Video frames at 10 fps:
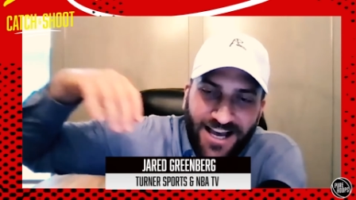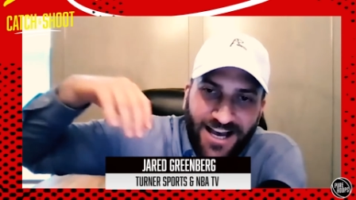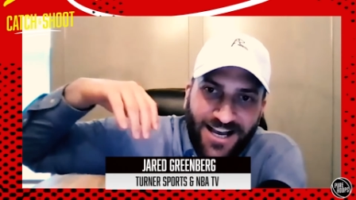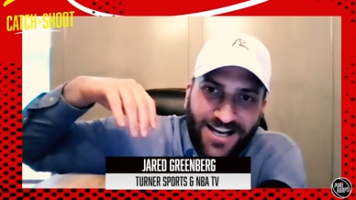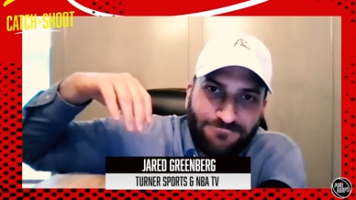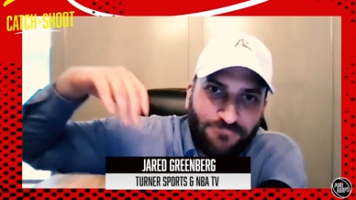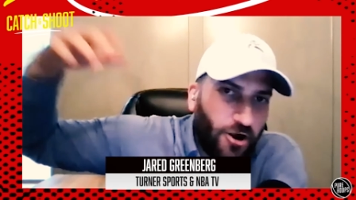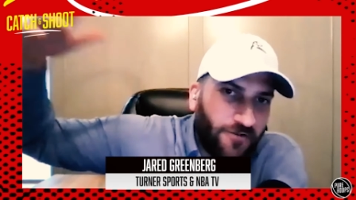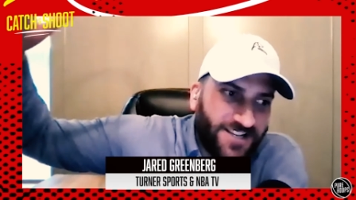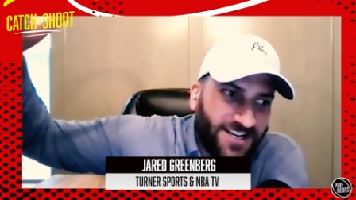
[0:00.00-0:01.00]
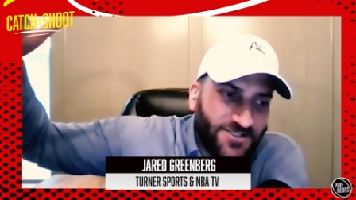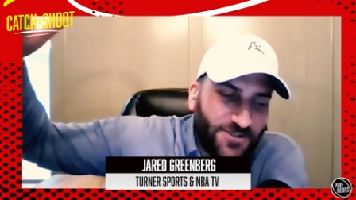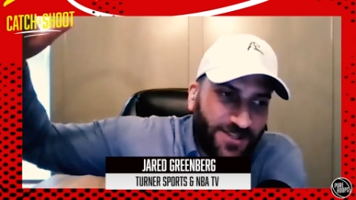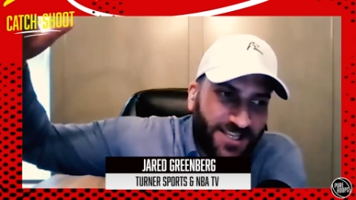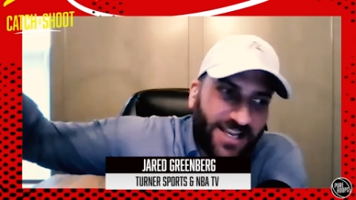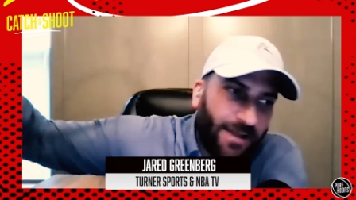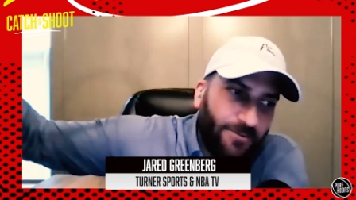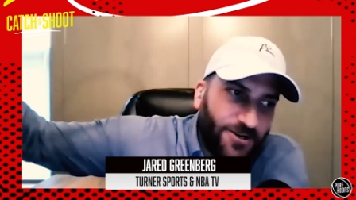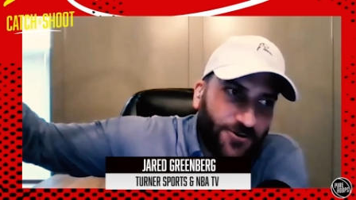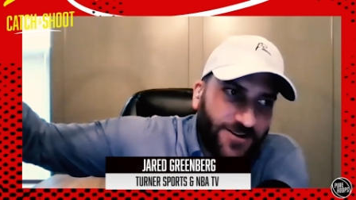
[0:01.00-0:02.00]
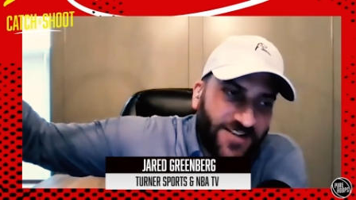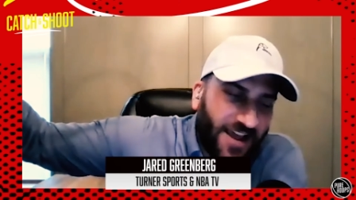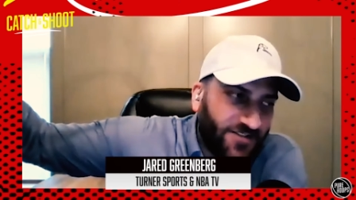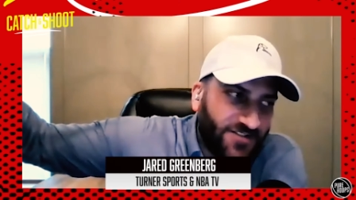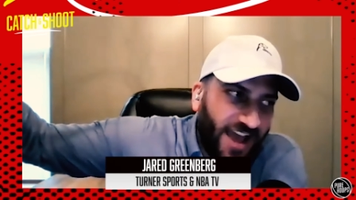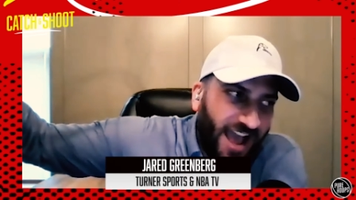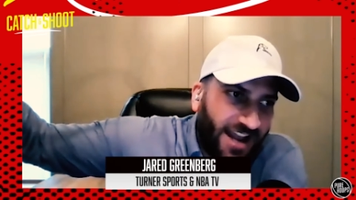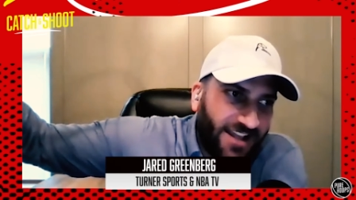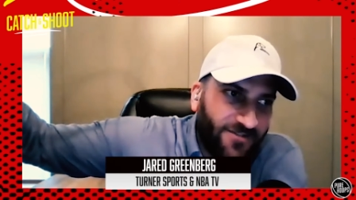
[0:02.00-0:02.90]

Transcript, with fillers: Uh, Marv tells you what the temperature is outside,